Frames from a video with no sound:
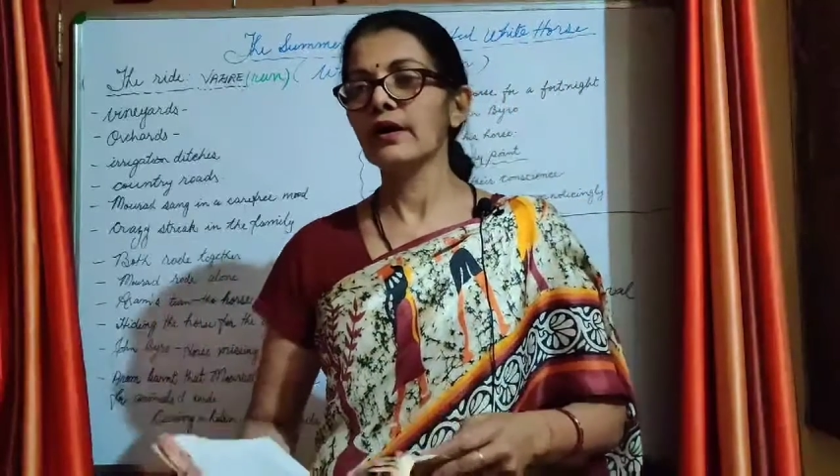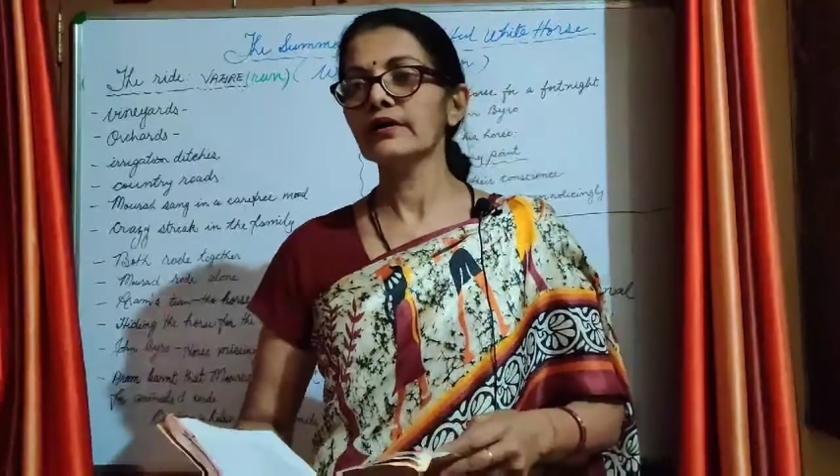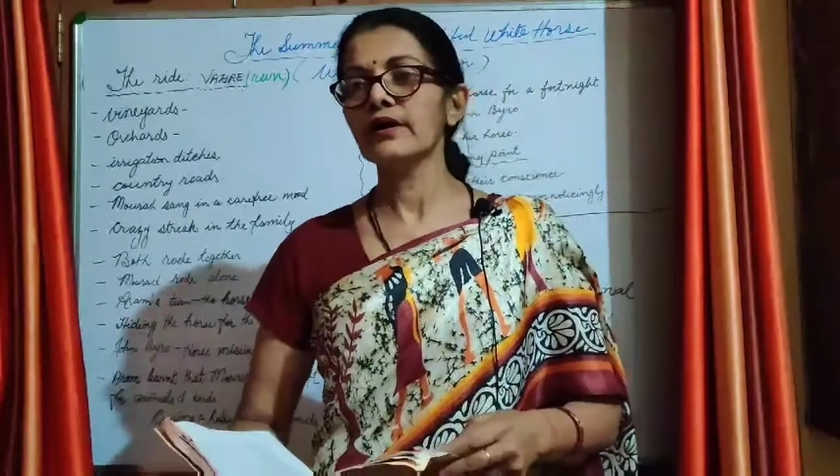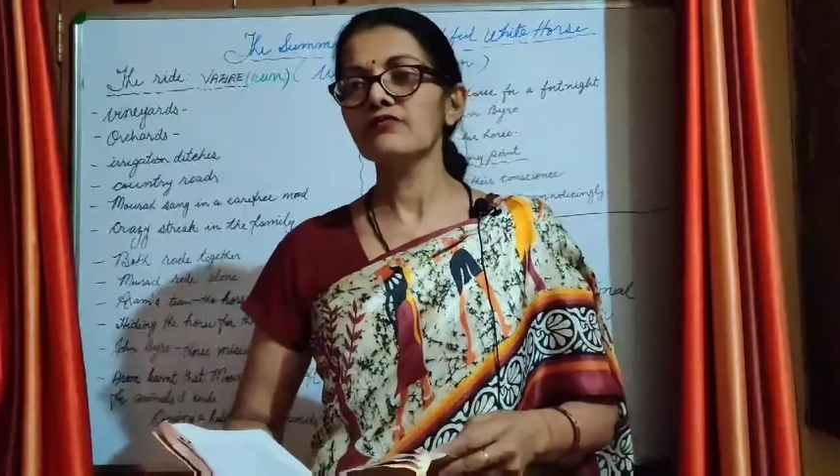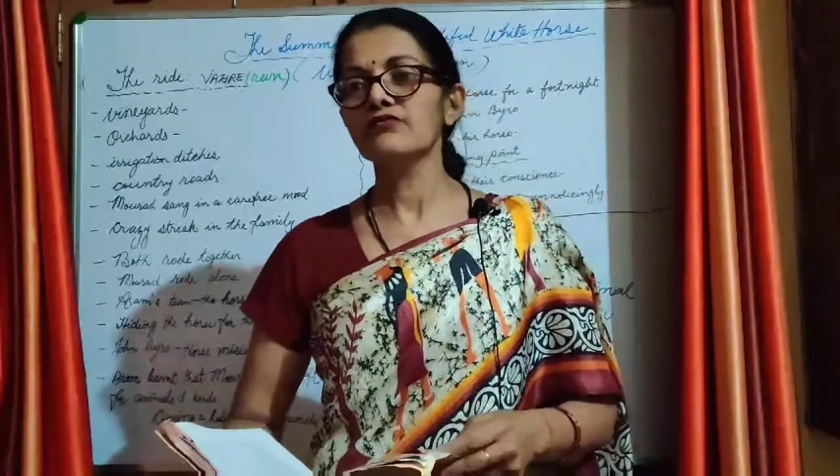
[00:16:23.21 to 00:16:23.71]

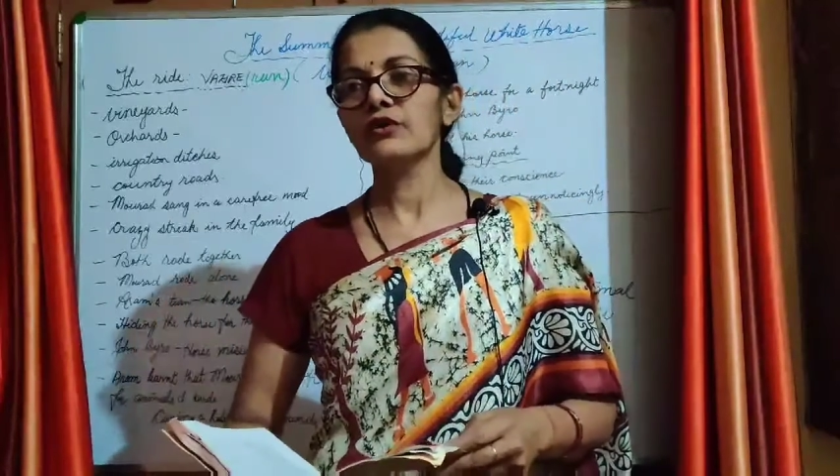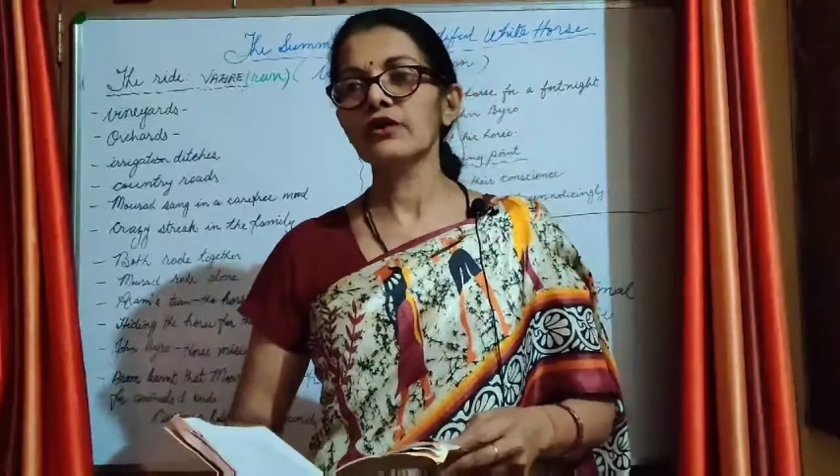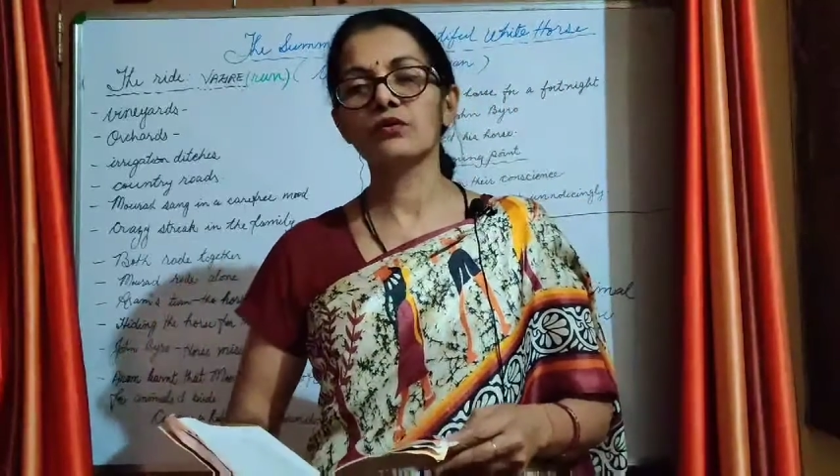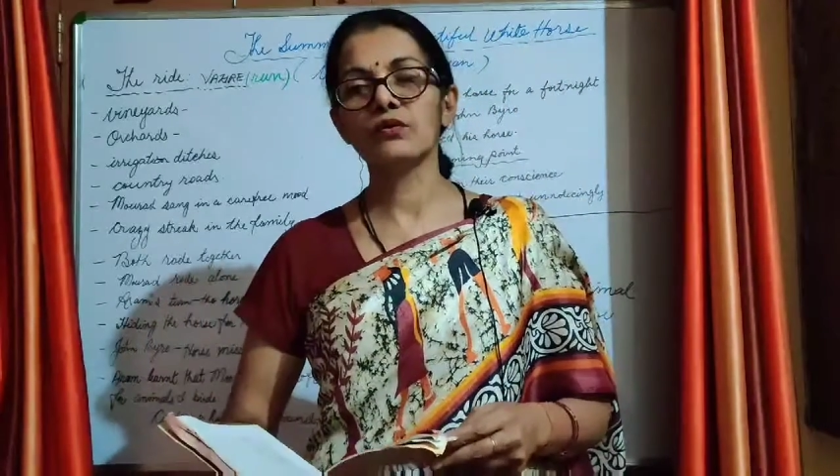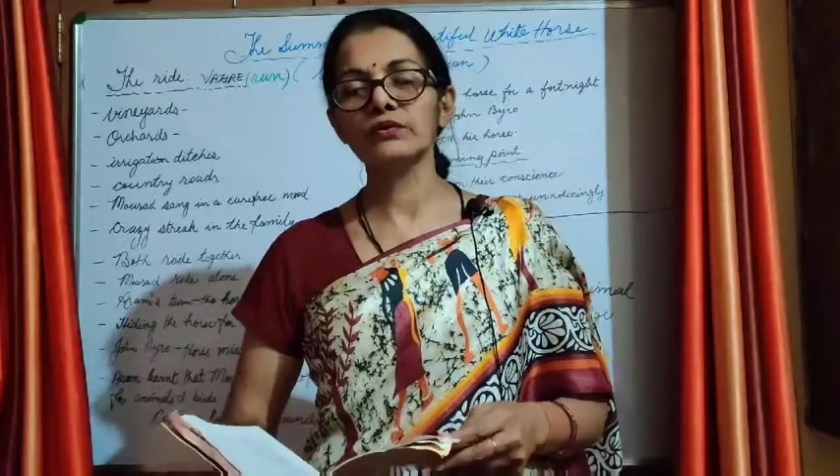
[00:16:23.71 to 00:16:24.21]
I came
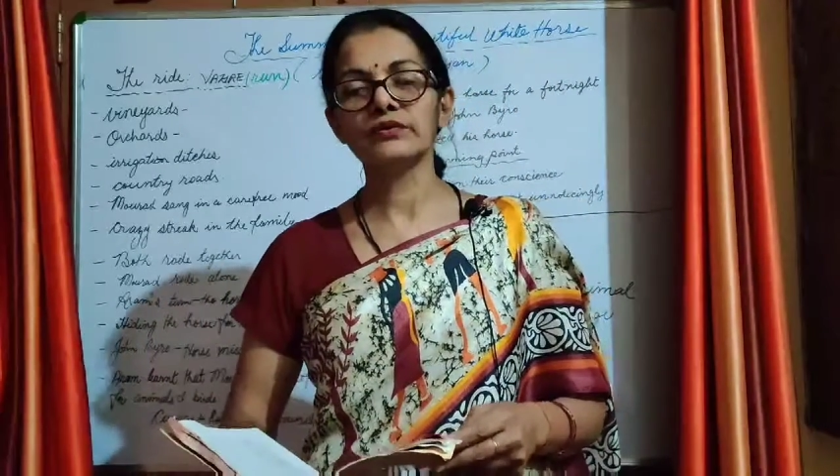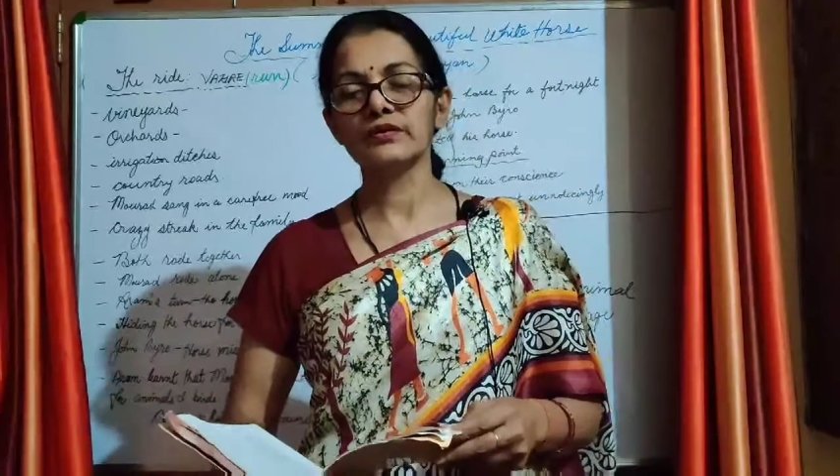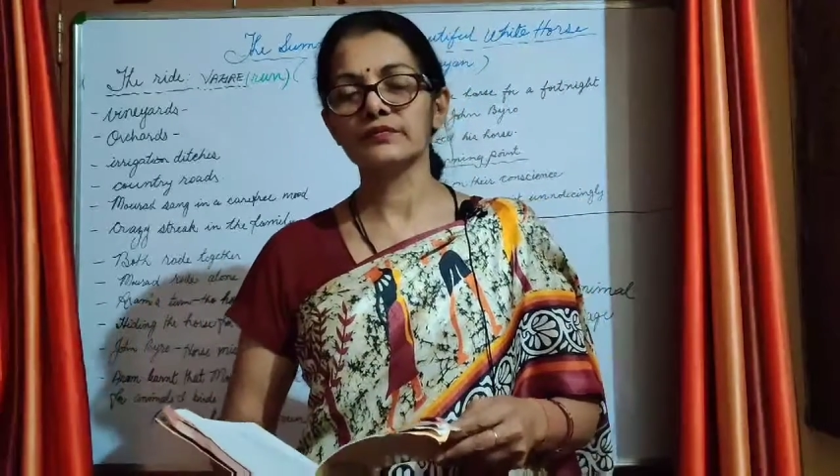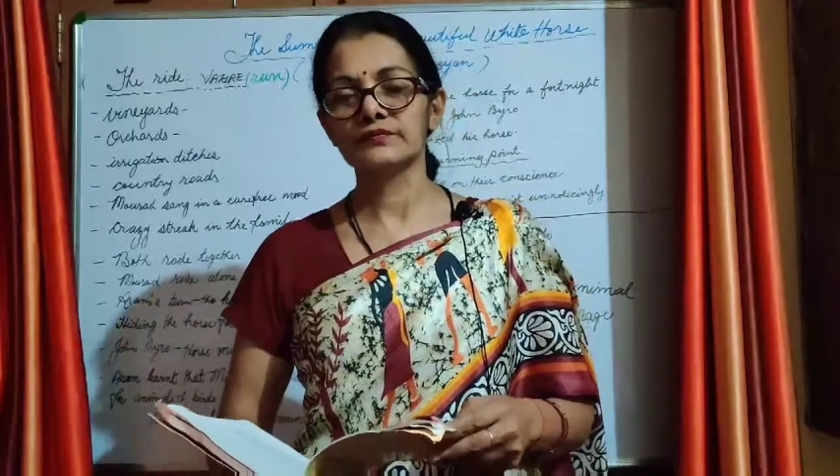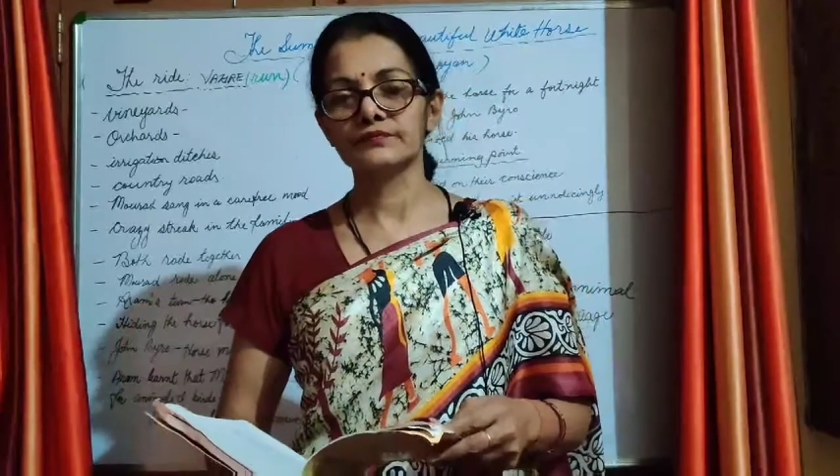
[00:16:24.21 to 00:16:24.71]
walking all
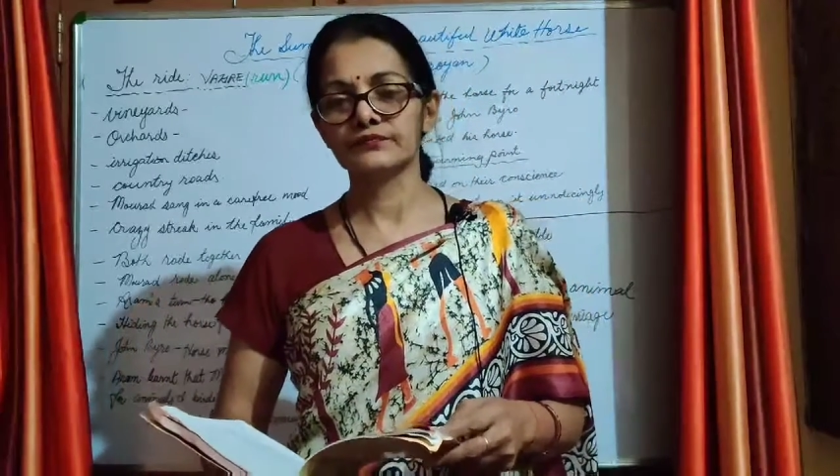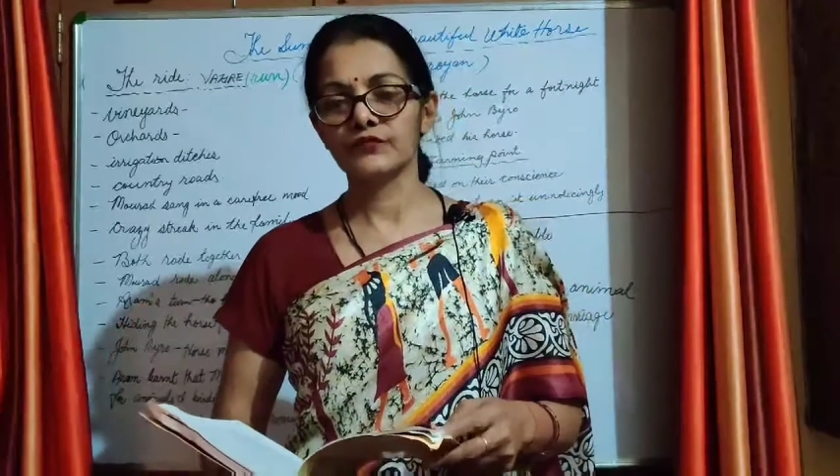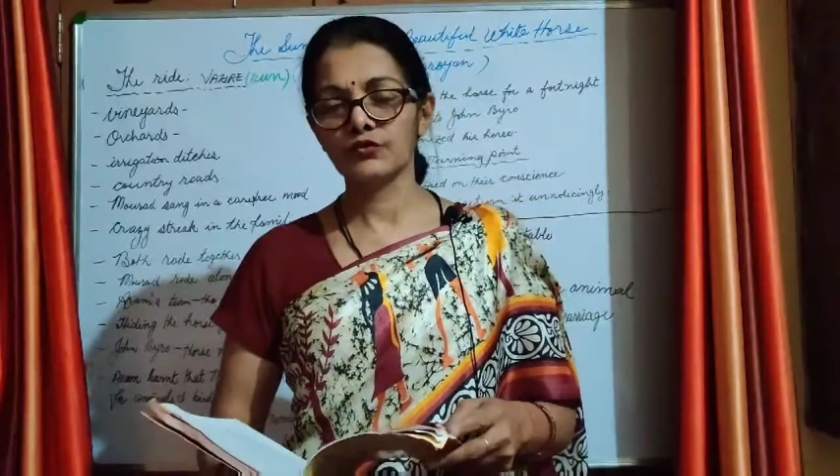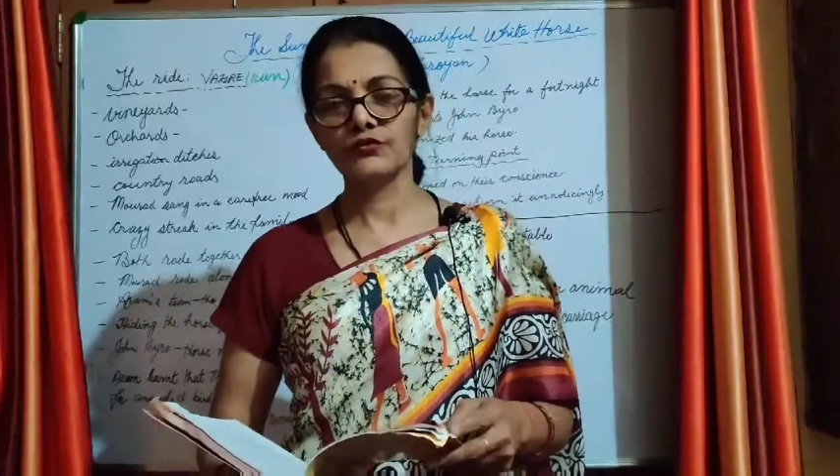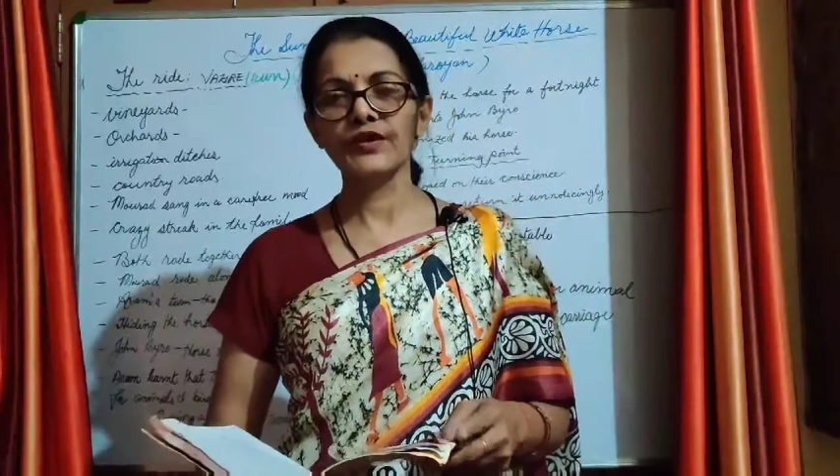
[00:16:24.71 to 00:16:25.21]
the
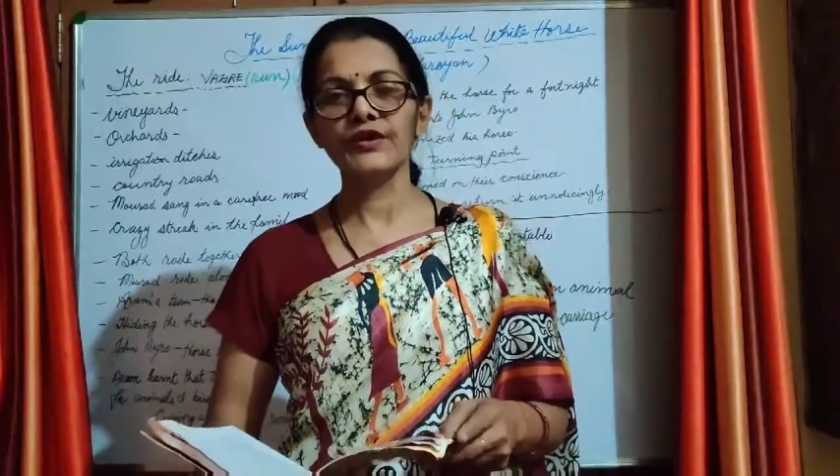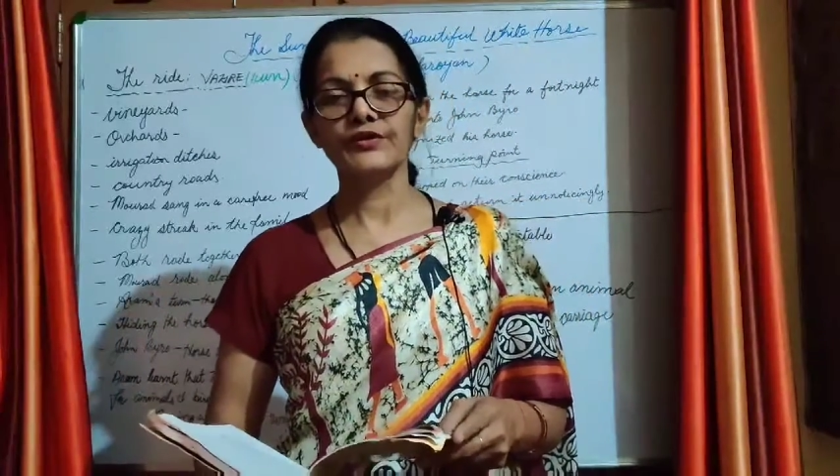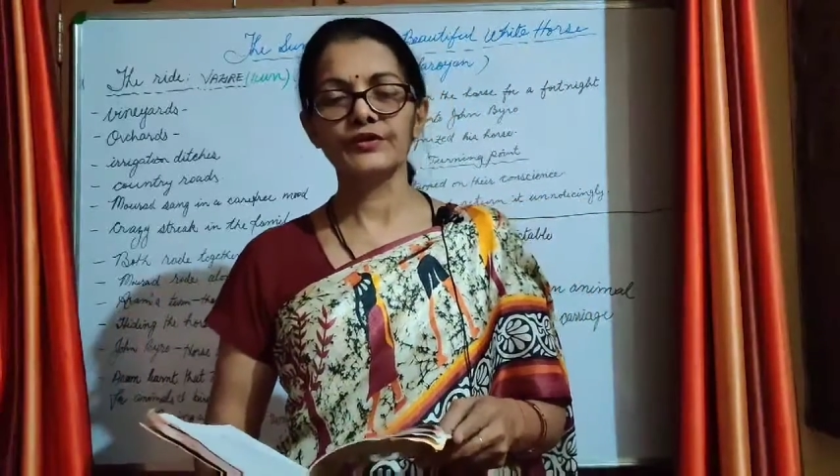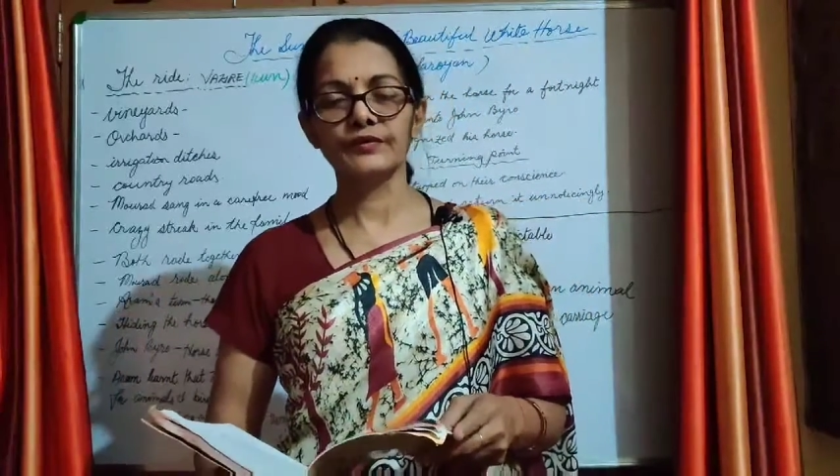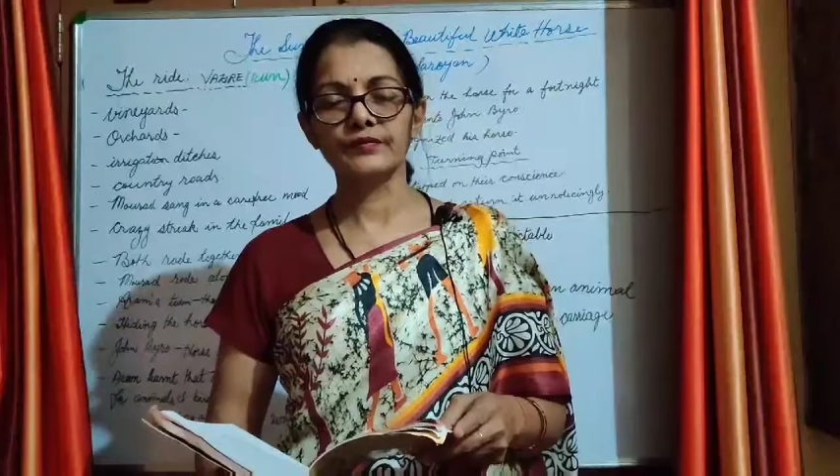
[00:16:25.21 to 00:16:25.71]

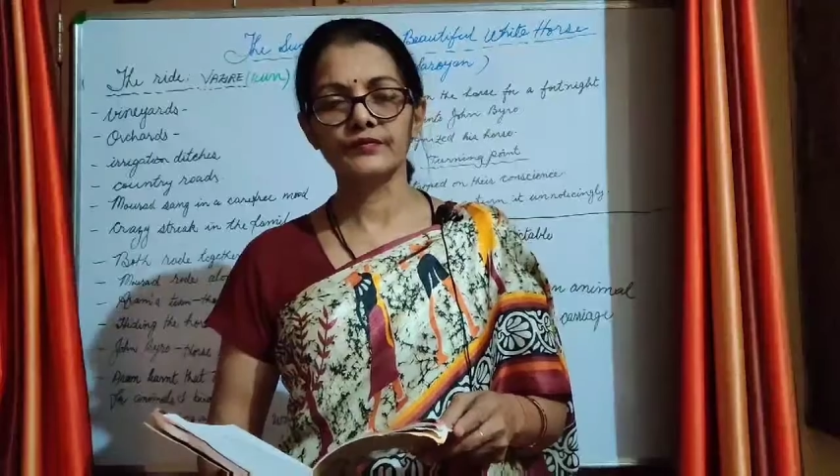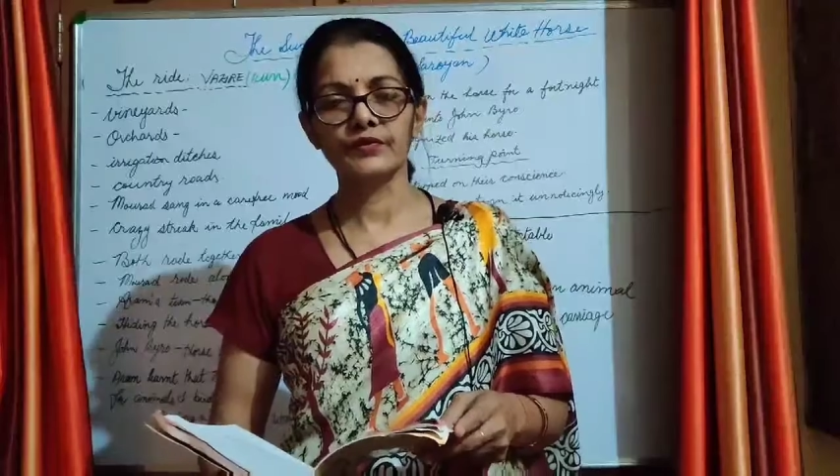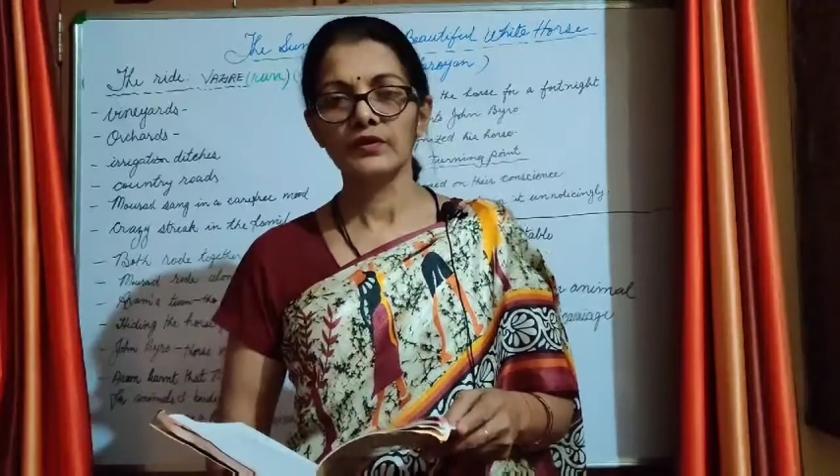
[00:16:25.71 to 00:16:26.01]
way here.